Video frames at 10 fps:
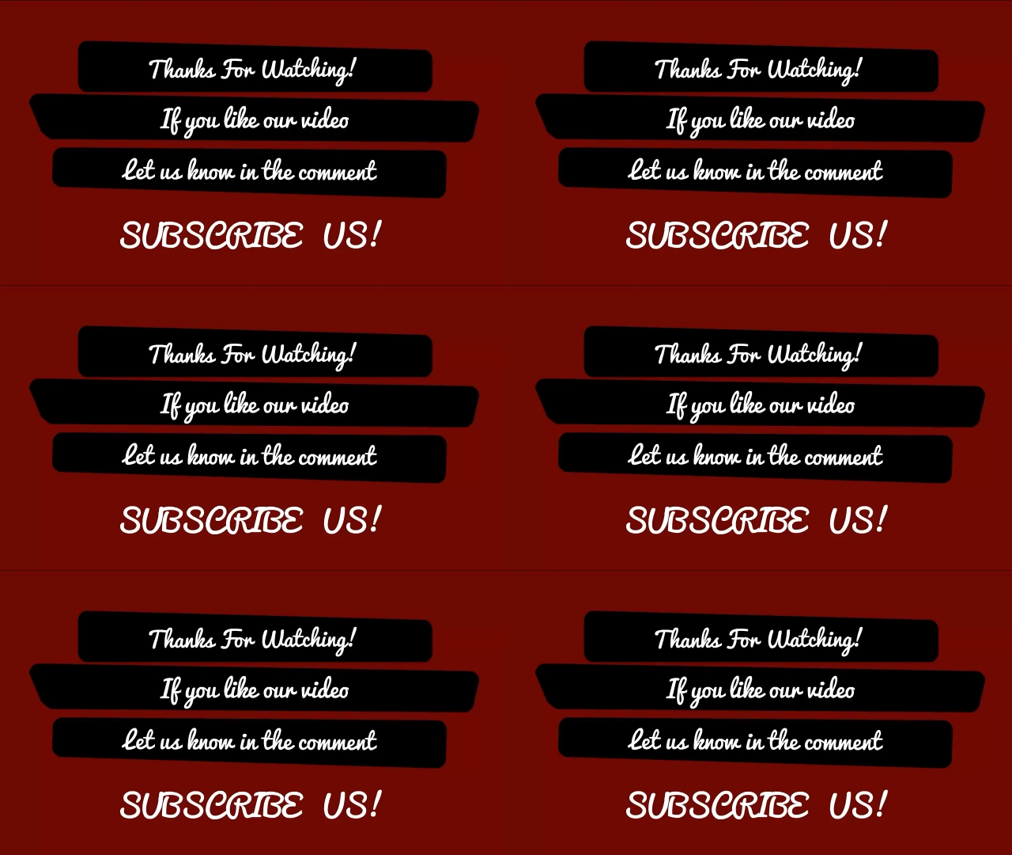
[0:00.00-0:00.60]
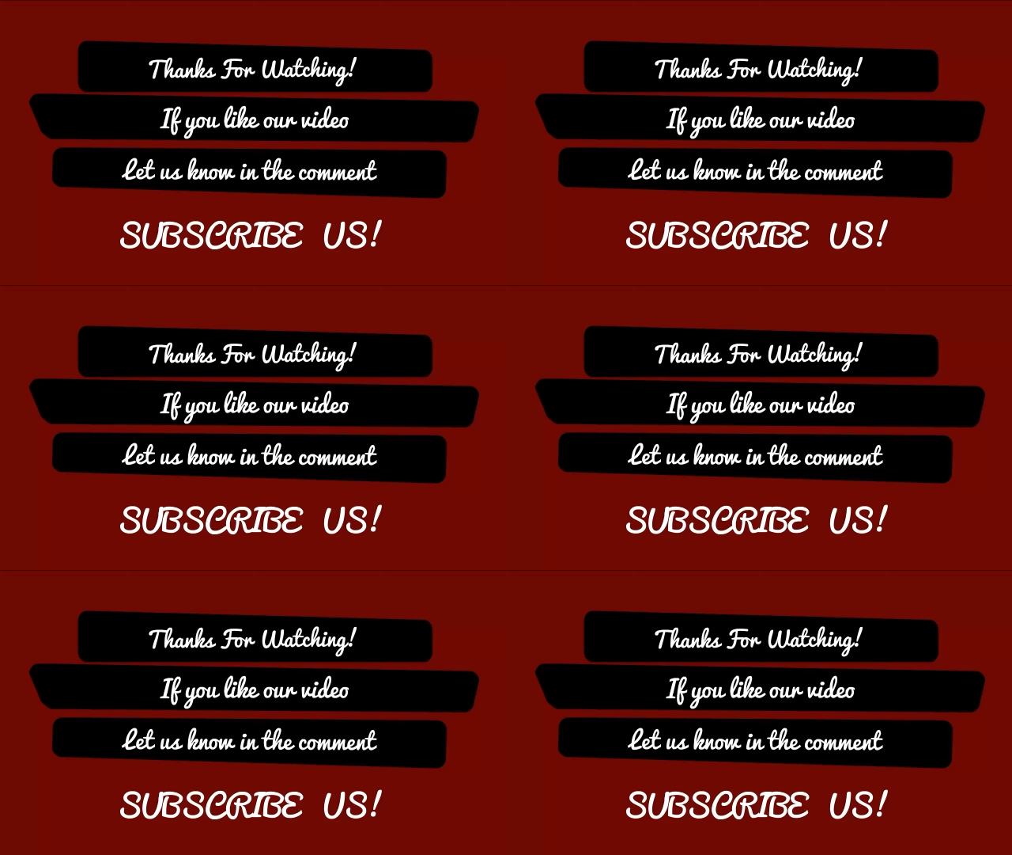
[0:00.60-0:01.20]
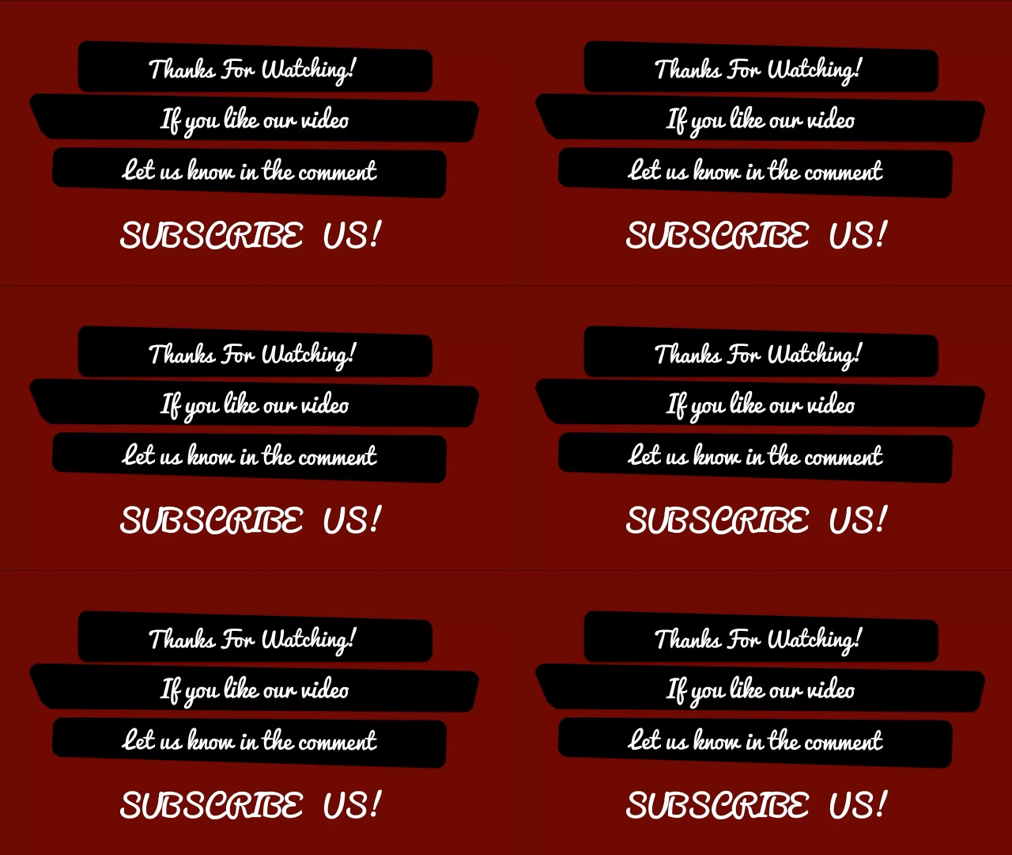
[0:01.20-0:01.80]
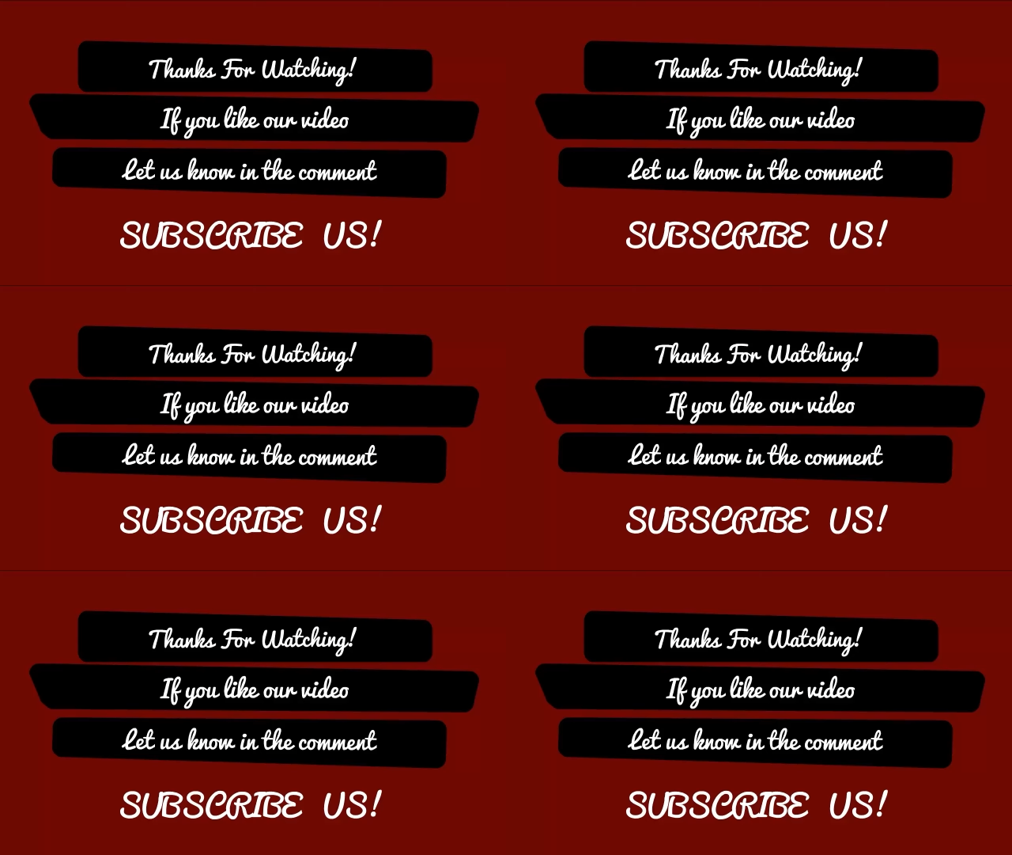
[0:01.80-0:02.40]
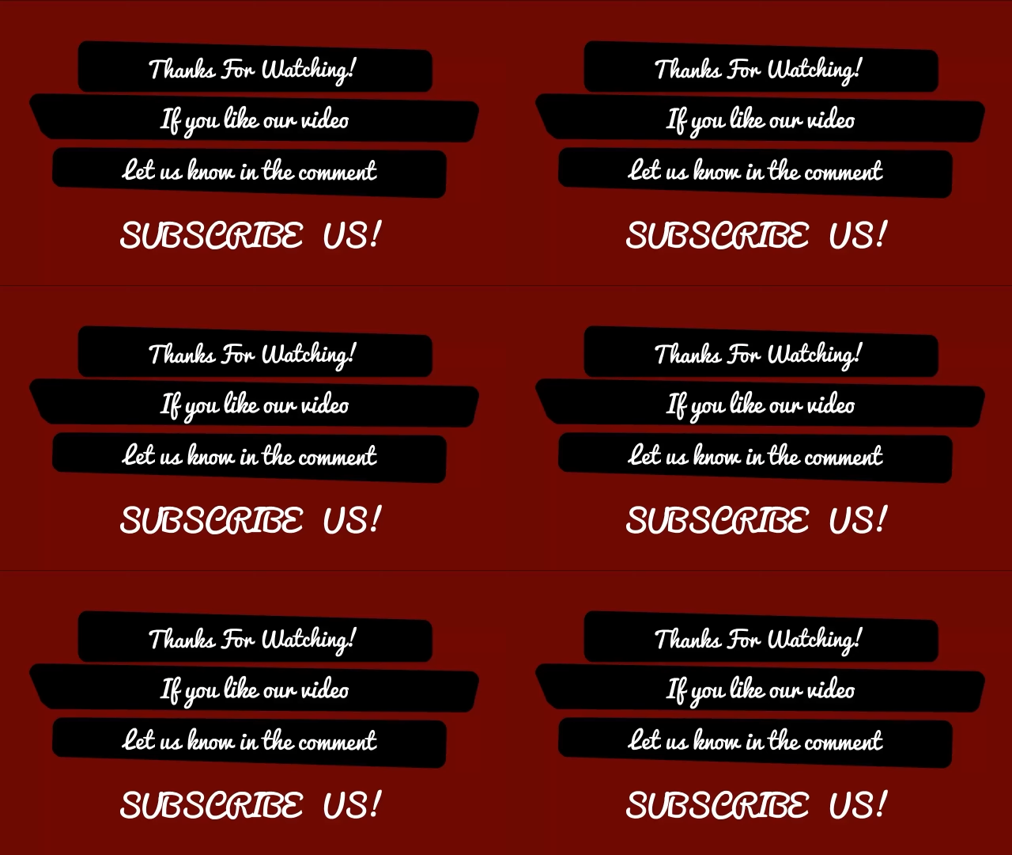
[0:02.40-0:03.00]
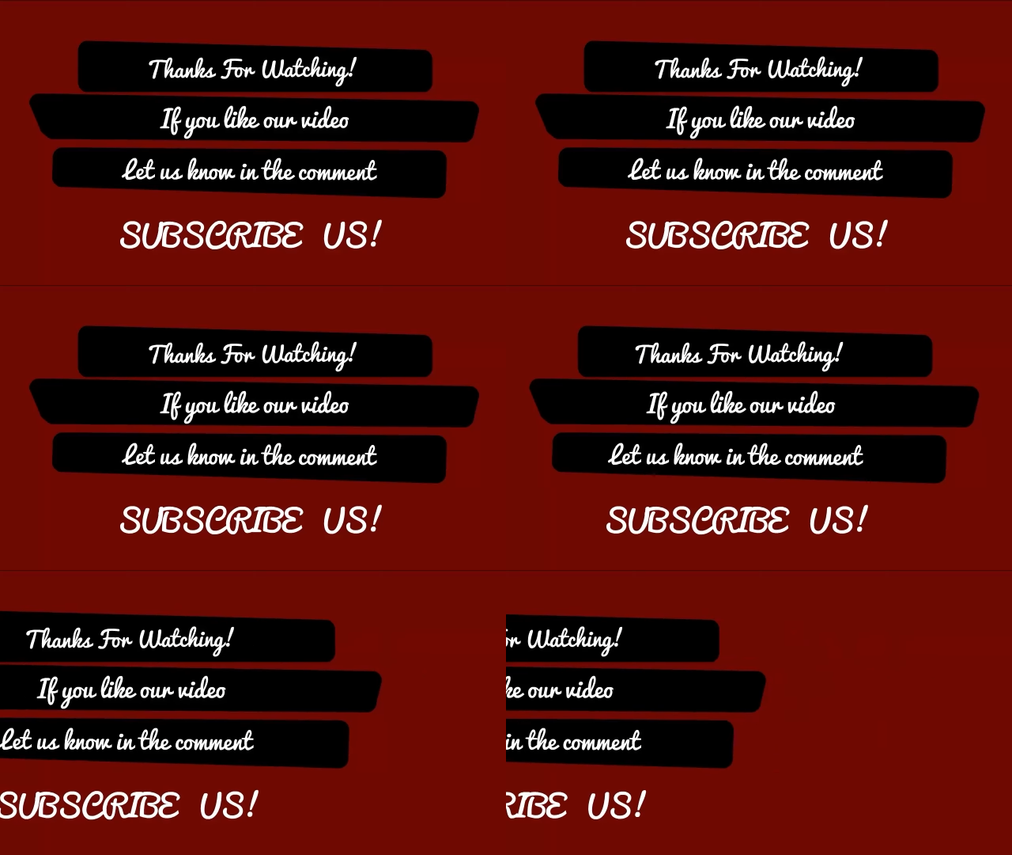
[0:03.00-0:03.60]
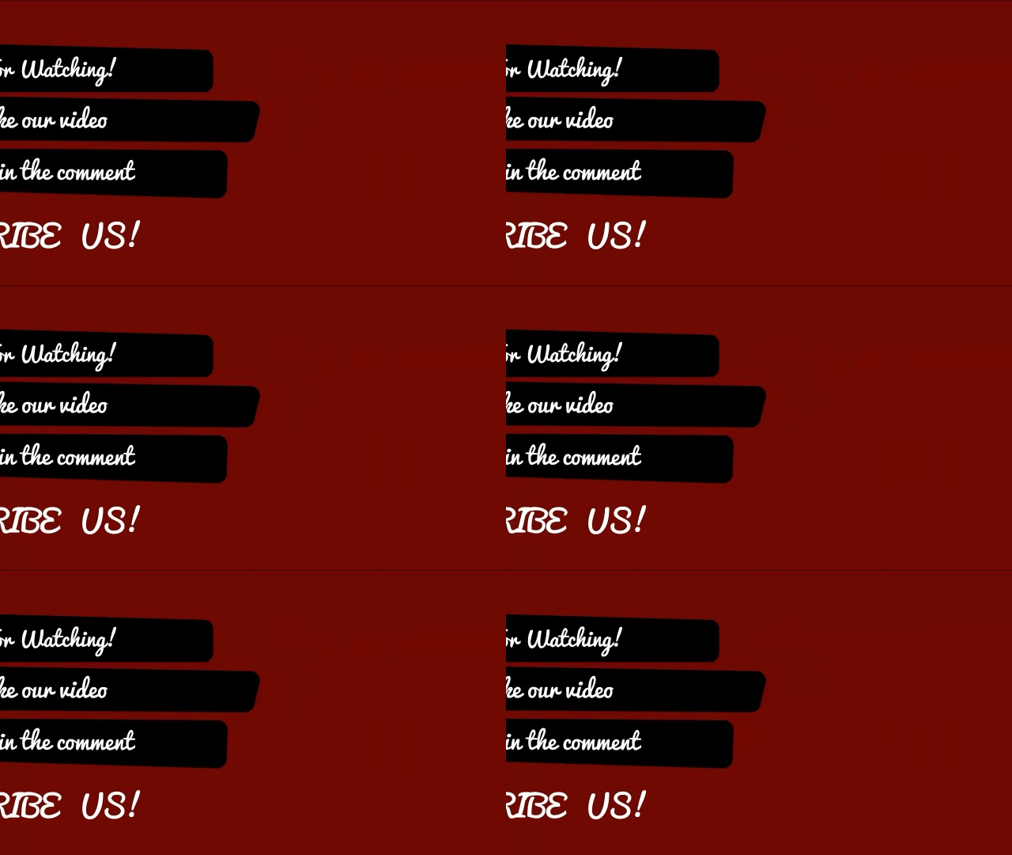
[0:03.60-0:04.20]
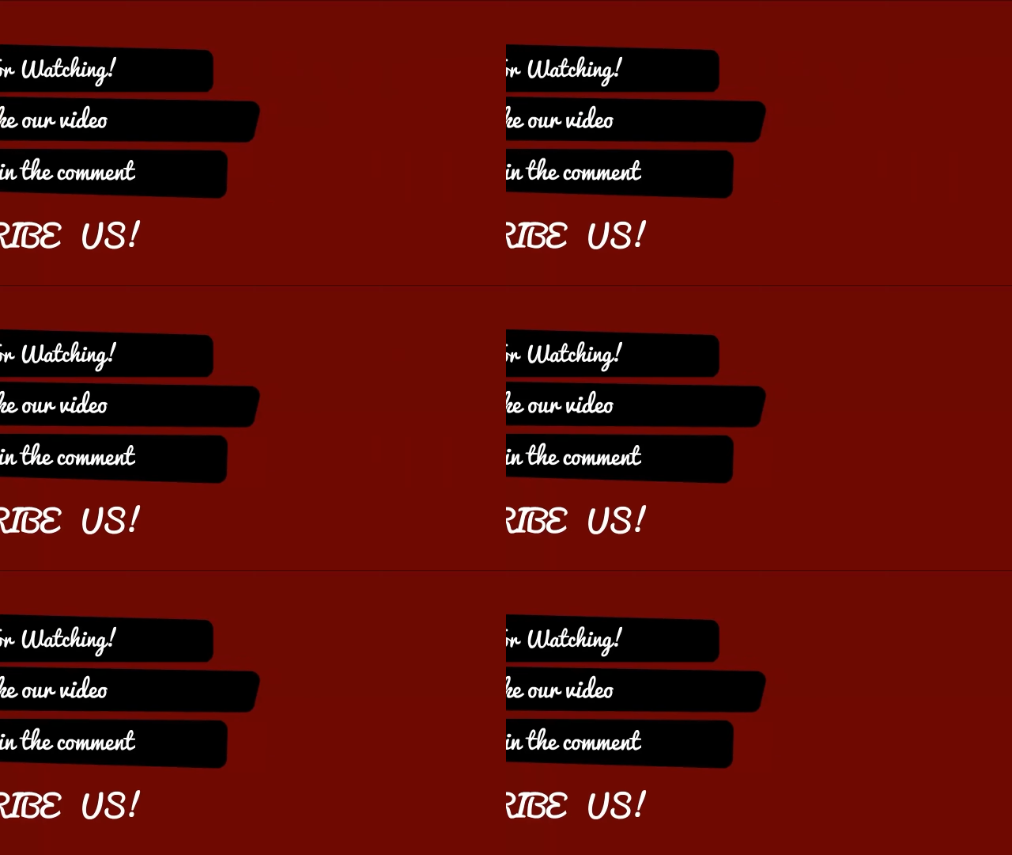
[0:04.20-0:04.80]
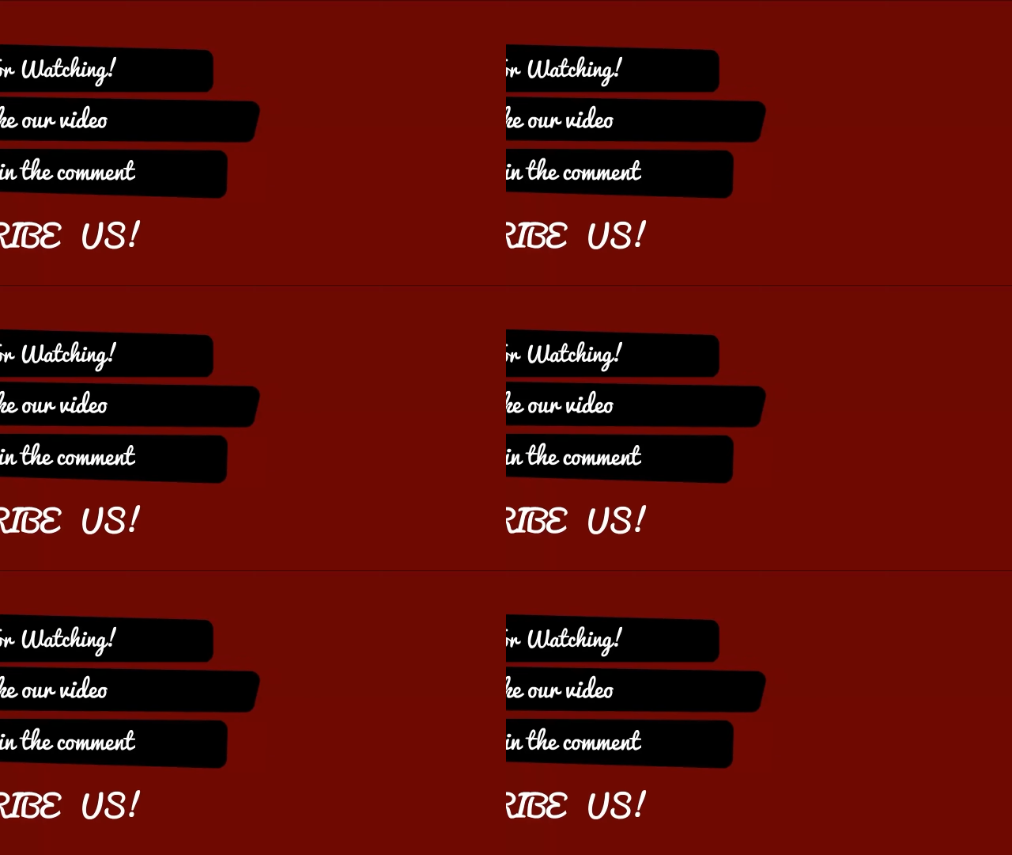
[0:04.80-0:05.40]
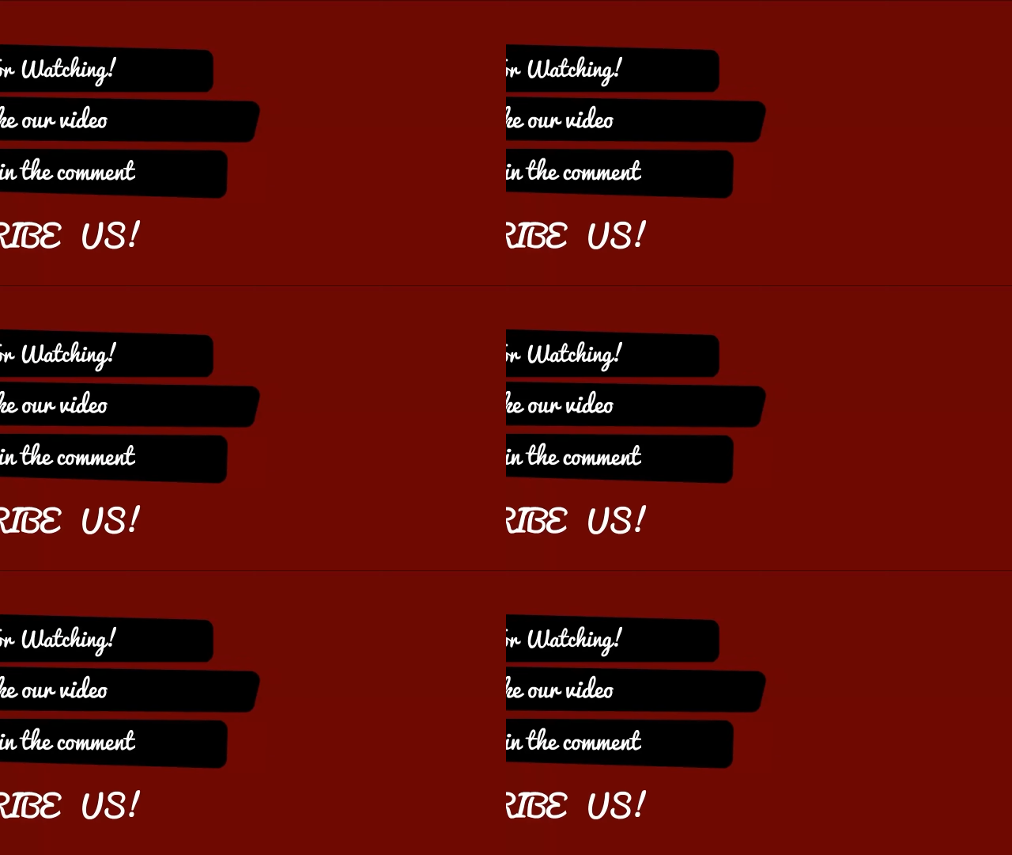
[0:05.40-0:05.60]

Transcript: (no speaker visible)